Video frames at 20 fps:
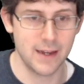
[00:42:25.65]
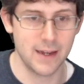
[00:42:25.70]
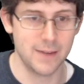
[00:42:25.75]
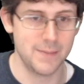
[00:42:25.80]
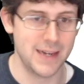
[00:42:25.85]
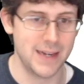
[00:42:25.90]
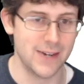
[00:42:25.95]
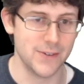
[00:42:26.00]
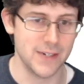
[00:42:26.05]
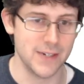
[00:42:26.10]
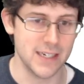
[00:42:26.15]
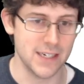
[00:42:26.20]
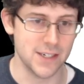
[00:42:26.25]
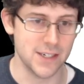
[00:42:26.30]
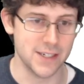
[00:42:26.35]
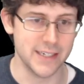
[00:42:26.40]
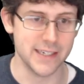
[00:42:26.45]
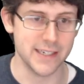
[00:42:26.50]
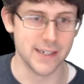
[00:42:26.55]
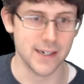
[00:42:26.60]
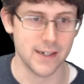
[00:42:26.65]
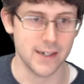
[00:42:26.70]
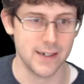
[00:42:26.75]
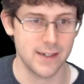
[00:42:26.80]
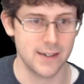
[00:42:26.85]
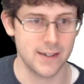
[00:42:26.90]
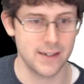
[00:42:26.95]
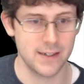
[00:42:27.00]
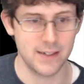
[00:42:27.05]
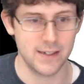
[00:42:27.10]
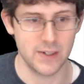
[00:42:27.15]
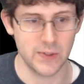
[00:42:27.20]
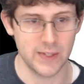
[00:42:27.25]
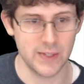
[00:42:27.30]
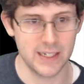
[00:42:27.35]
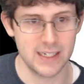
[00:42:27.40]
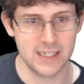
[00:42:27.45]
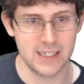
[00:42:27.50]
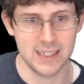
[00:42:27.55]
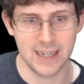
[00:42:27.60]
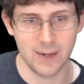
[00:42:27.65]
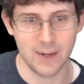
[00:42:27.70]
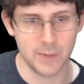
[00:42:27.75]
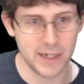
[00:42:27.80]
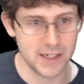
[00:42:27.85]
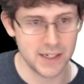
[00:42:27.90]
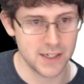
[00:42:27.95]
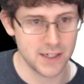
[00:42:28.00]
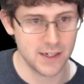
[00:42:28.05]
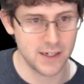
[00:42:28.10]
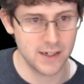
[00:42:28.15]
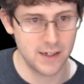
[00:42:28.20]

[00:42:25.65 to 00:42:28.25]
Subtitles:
amount each year. So let's see how much.